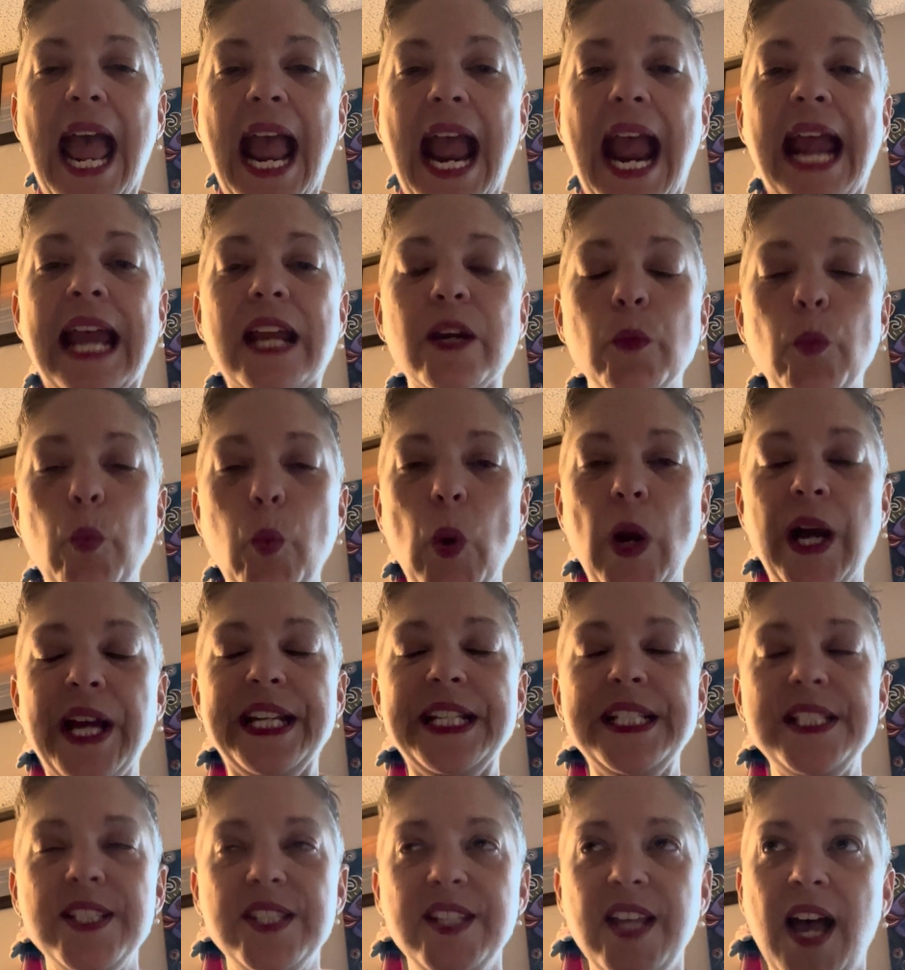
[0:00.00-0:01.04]
And what
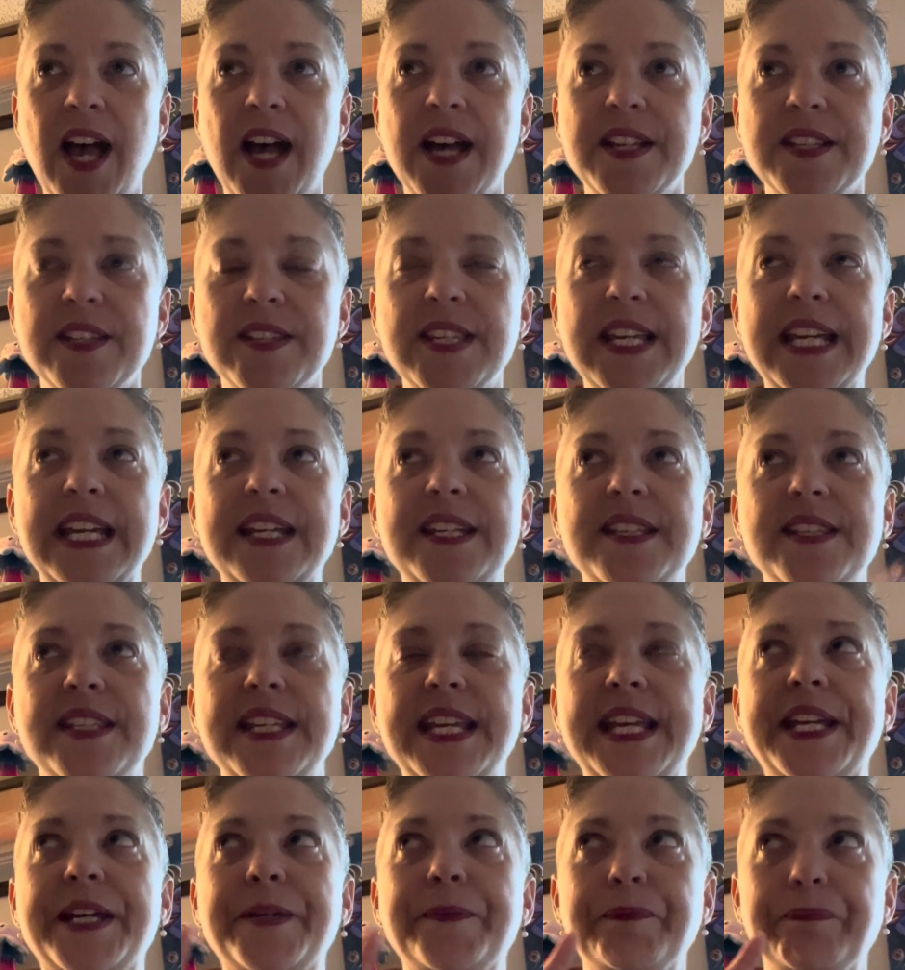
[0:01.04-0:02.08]
it does is
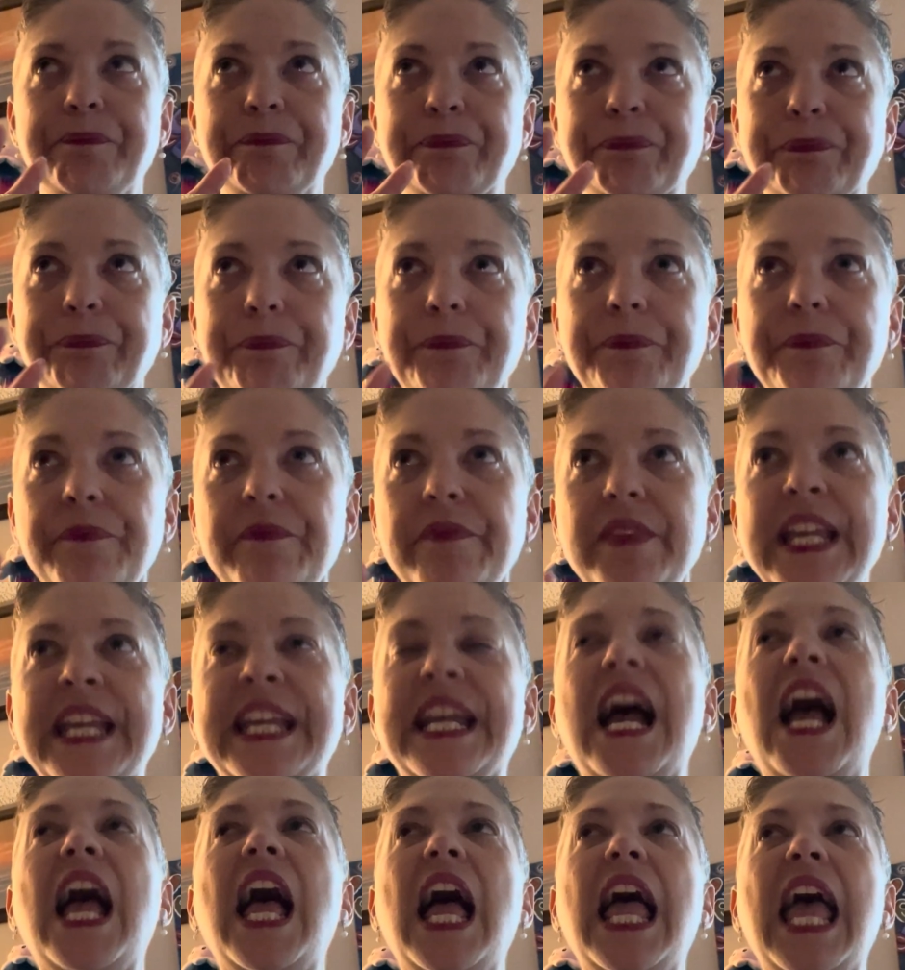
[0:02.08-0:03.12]

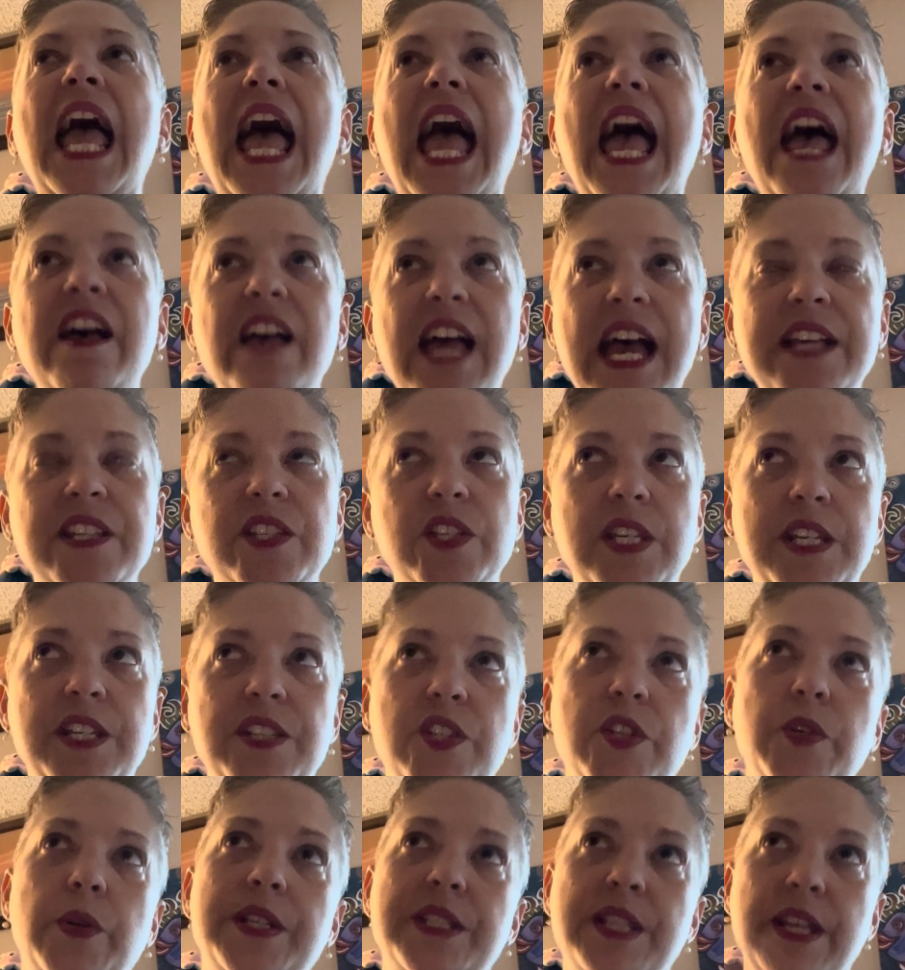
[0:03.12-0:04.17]

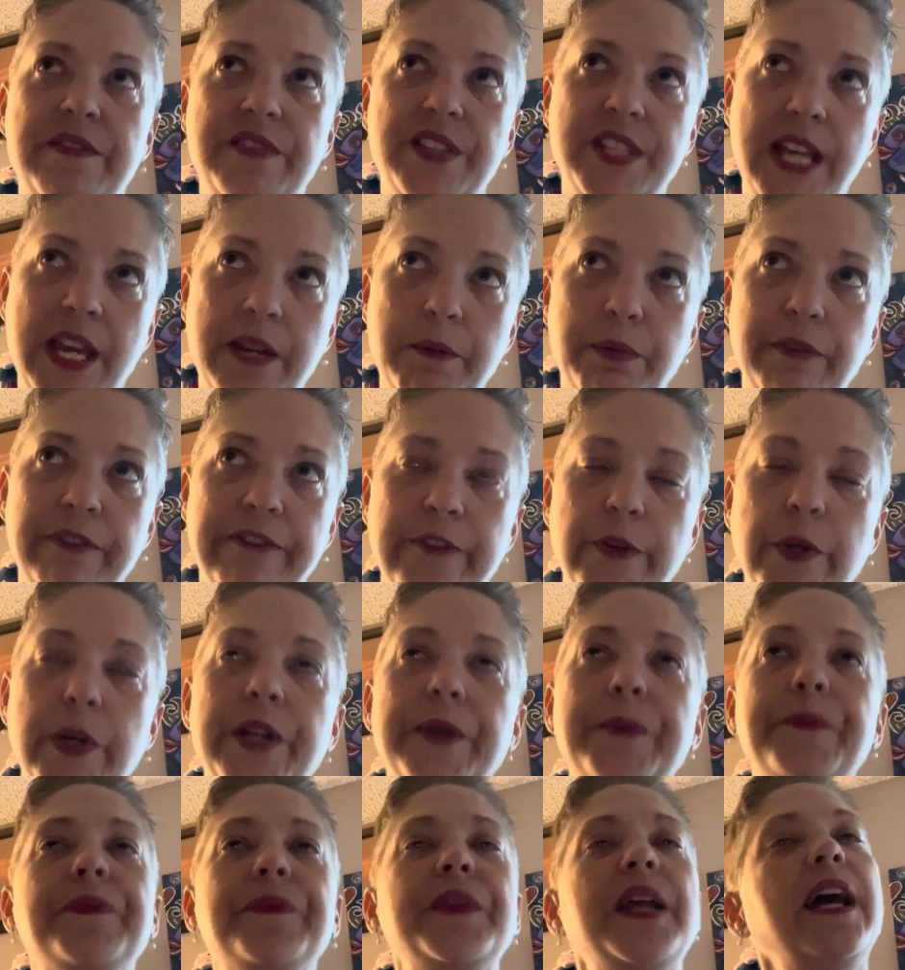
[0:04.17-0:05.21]
As I've said
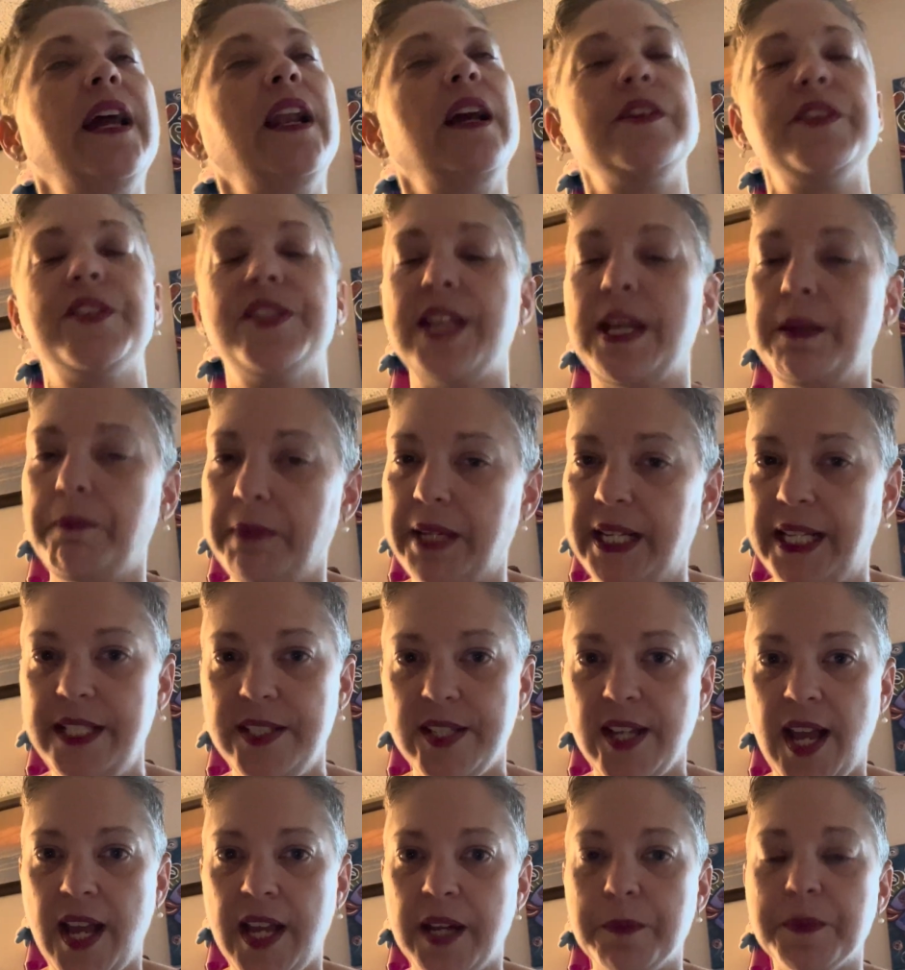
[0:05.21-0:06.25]
before, and I'll say many
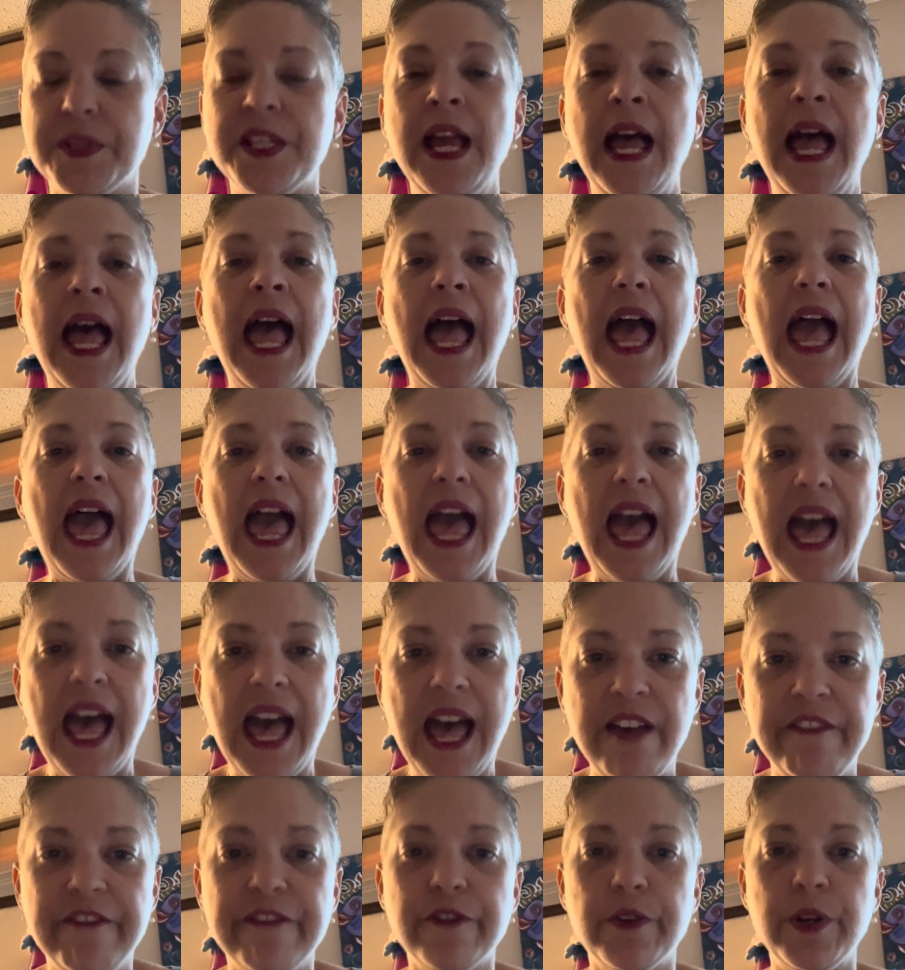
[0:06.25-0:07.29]
times,
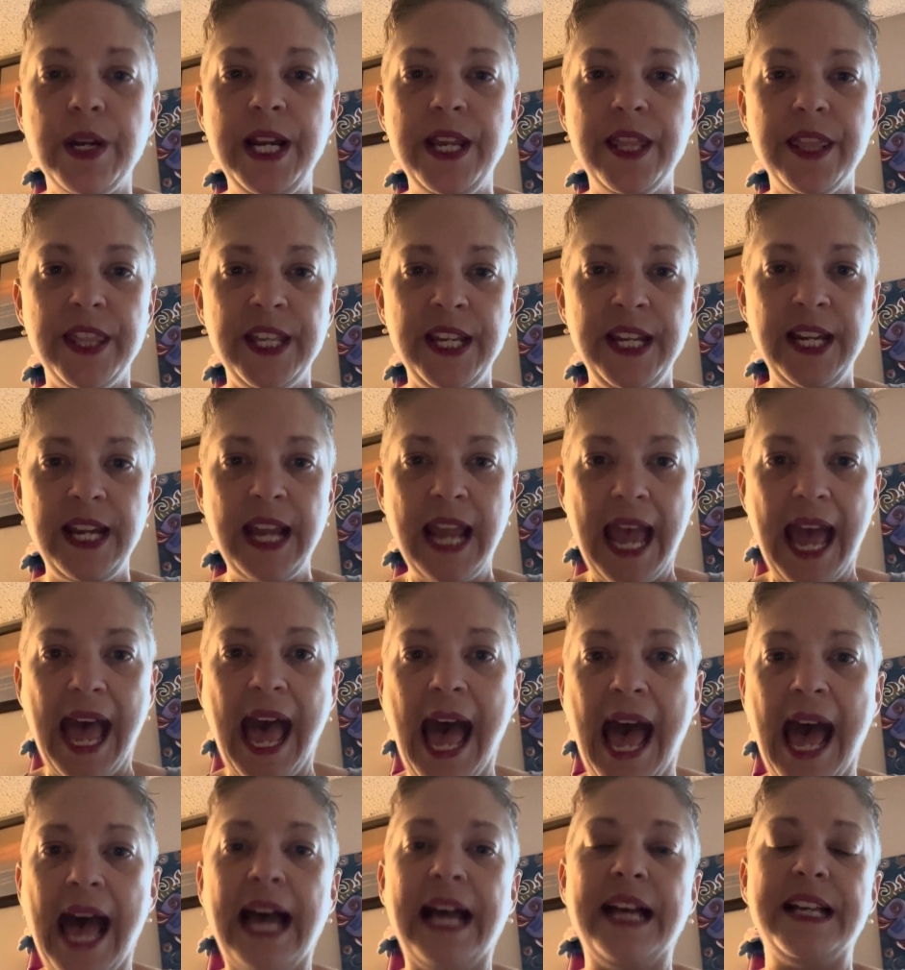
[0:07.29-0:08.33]
everything
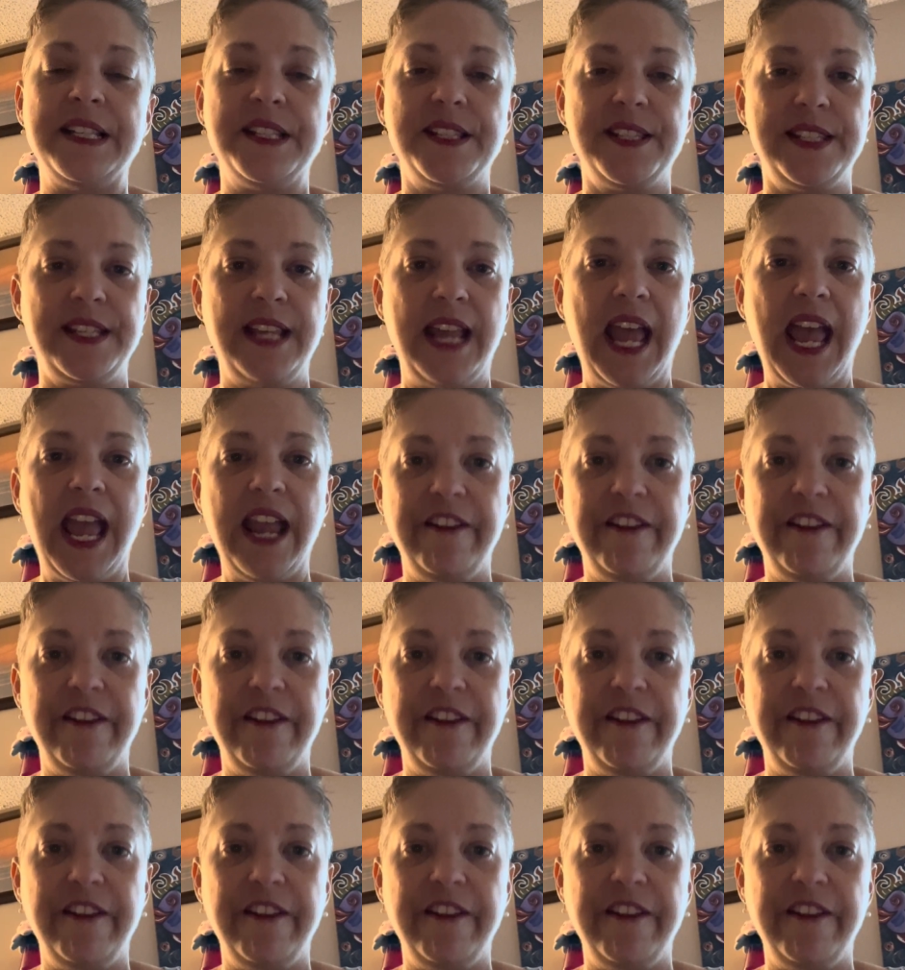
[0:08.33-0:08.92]
has a